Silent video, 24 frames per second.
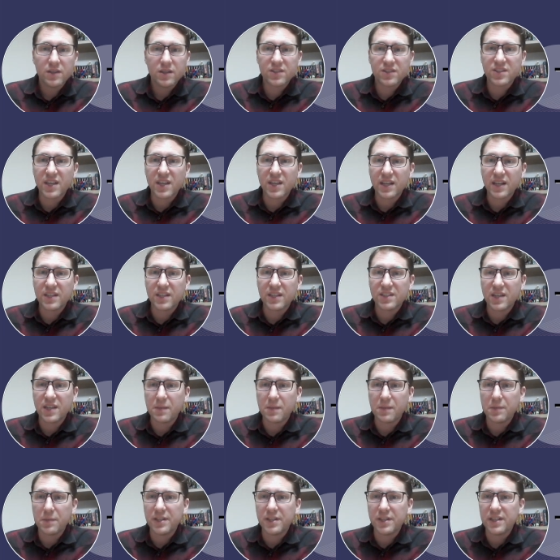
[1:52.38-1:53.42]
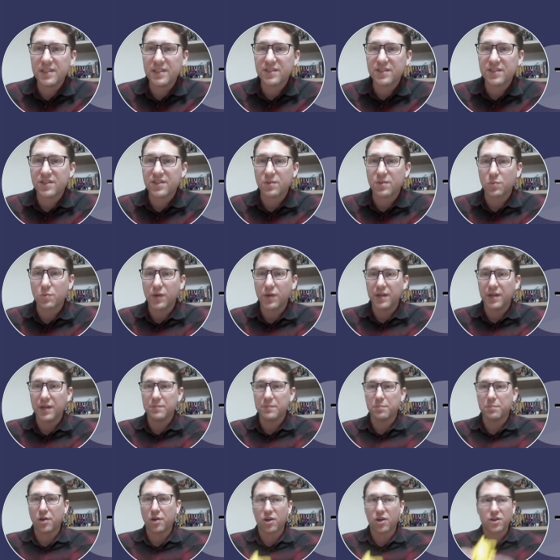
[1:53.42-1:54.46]
The second assignment is the
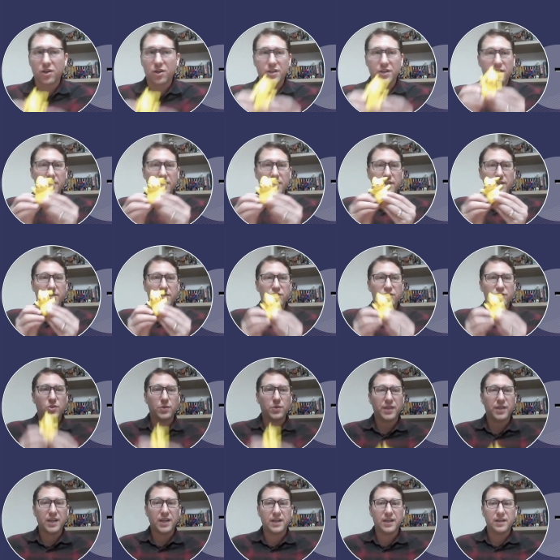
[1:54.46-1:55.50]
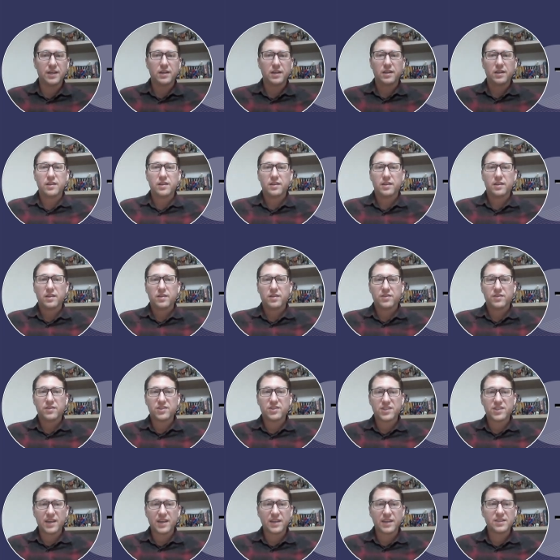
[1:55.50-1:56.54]
written part. So again,
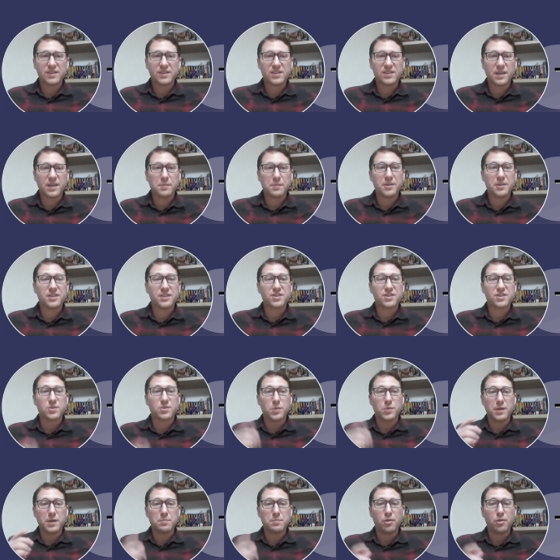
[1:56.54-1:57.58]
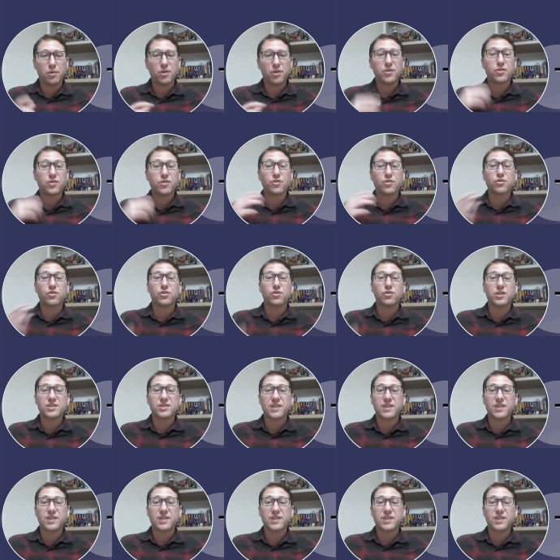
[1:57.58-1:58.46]
the second assignment is the written part. The third